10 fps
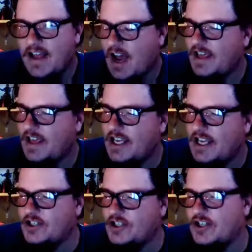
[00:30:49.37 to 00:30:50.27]
shouldn't have
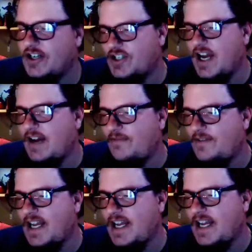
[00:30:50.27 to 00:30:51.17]
shaved it
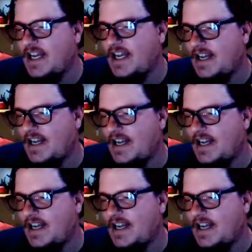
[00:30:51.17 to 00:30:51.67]
until he went